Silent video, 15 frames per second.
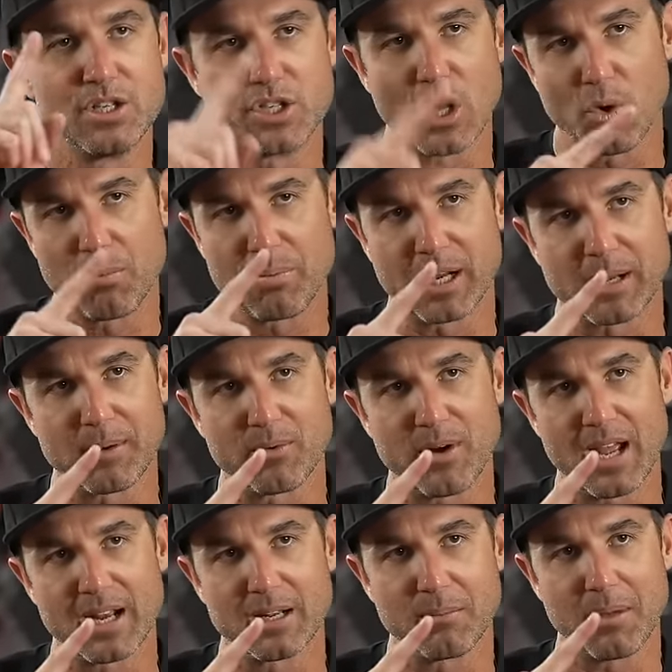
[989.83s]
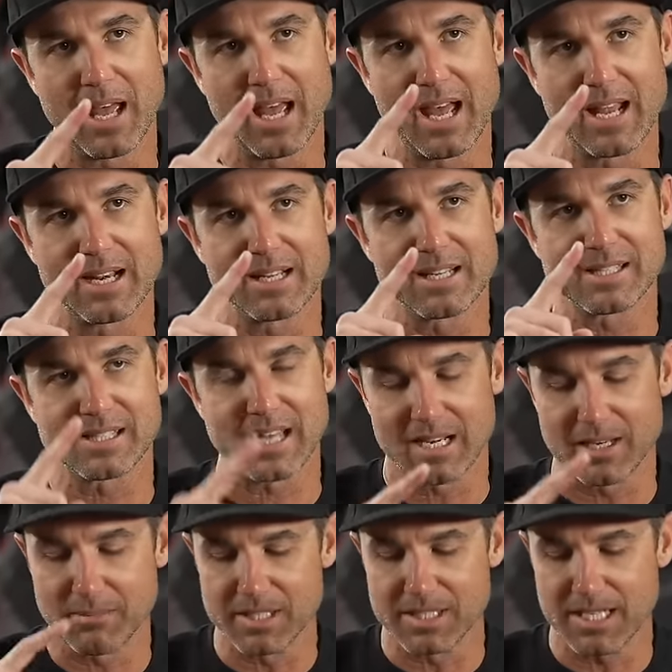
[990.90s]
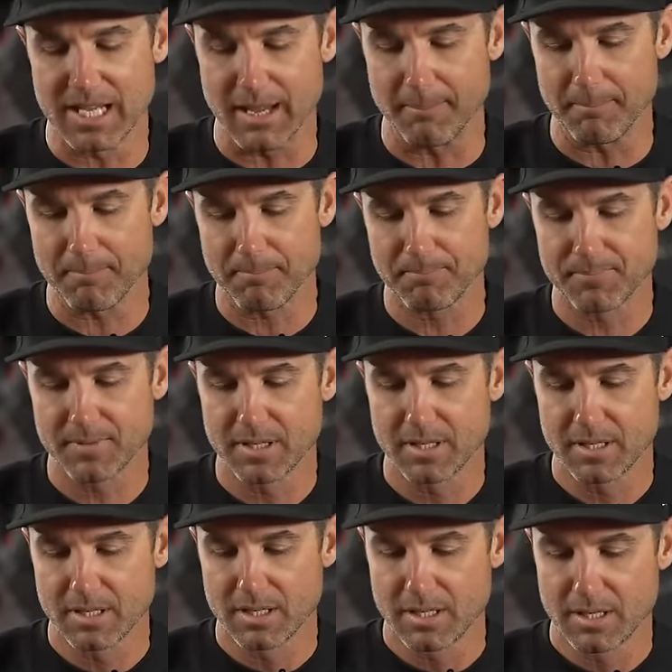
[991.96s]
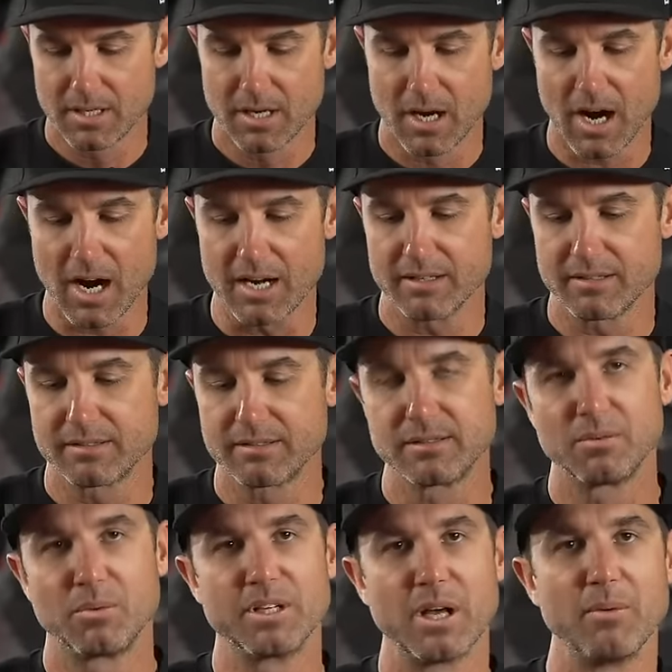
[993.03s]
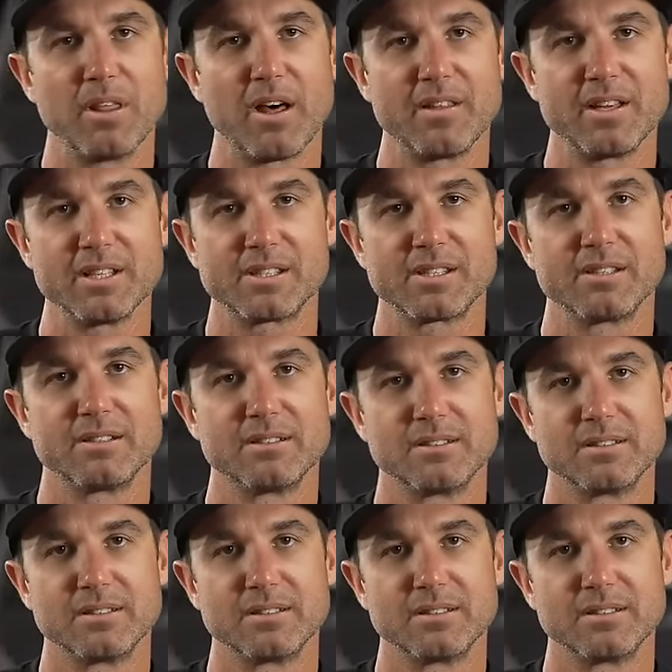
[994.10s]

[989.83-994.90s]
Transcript: Joe will pick them at random and send them a DM. All right, we're done with all this.